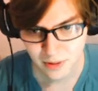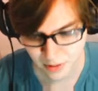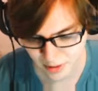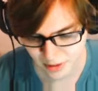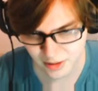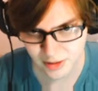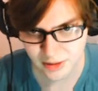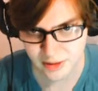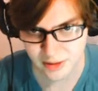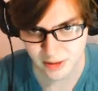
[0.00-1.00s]
like
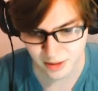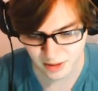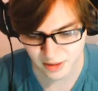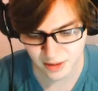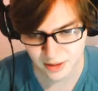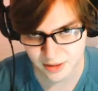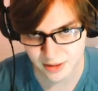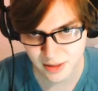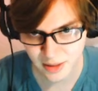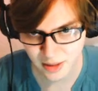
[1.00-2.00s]
this, and
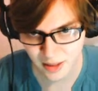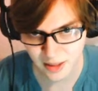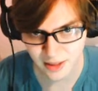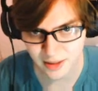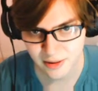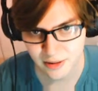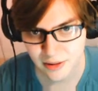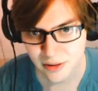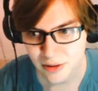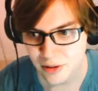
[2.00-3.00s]
say I.
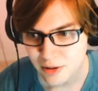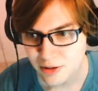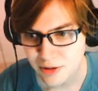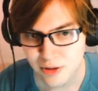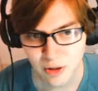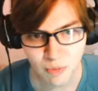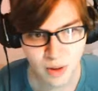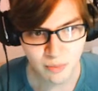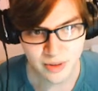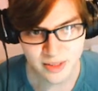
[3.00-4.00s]
So
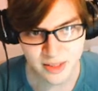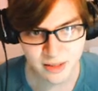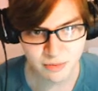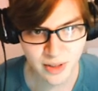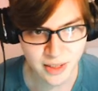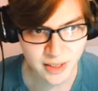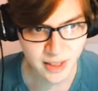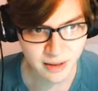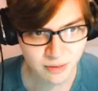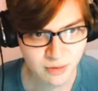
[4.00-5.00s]
what we did right
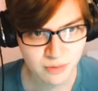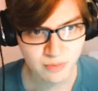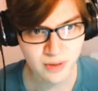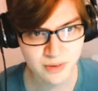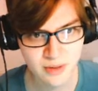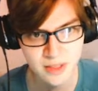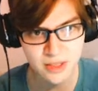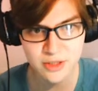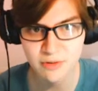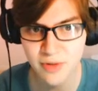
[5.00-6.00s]
now, well, the
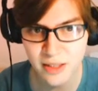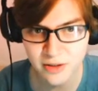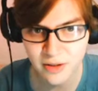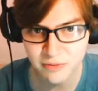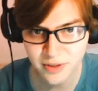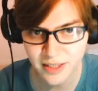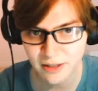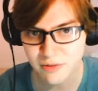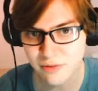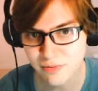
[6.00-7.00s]
initial value of the
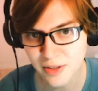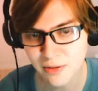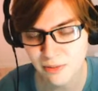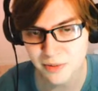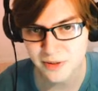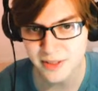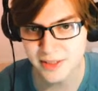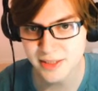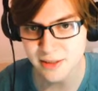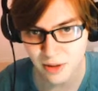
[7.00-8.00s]
counting variable
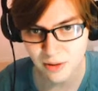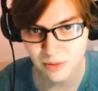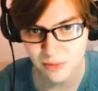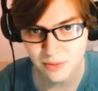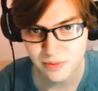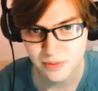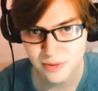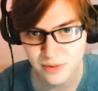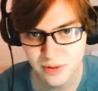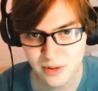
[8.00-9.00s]
is 0.
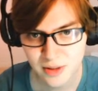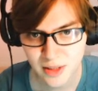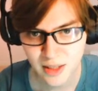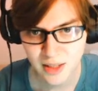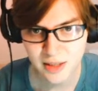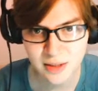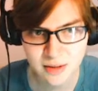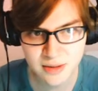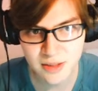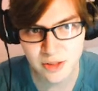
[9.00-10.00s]
And the
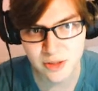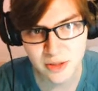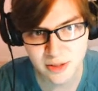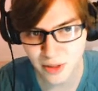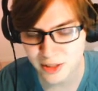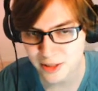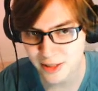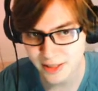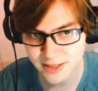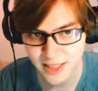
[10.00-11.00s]
conditional expression is